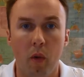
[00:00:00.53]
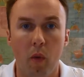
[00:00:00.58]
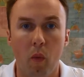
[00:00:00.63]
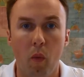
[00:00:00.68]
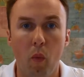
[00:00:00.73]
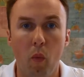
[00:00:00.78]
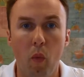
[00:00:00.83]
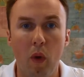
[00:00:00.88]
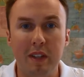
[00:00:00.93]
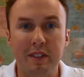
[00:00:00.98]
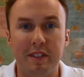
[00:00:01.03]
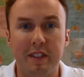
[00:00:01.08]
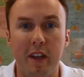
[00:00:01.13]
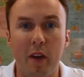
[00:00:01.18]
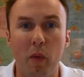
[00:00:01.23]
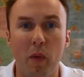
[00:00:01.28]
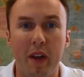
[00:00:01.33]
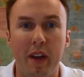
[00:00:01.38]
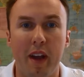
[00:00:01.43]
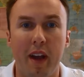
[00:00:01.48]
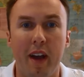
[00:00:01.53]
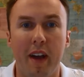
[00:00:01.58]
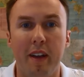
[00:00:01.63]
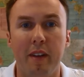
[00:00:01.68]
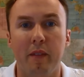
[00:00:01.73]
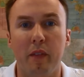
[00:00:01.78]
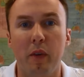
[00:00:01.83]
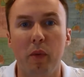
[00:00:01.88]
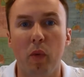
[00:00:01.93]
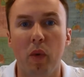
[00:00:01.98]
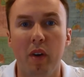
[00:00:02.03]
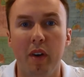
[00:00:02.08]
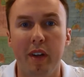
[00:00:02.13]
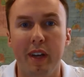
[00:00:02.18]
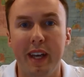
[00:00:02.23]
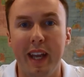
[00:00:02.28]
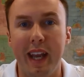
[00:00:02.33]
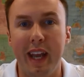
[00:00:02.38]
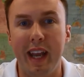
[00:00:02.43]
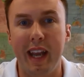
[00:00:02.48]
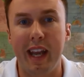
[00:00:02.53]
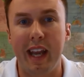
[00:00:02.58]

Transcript: What's going on, everyone?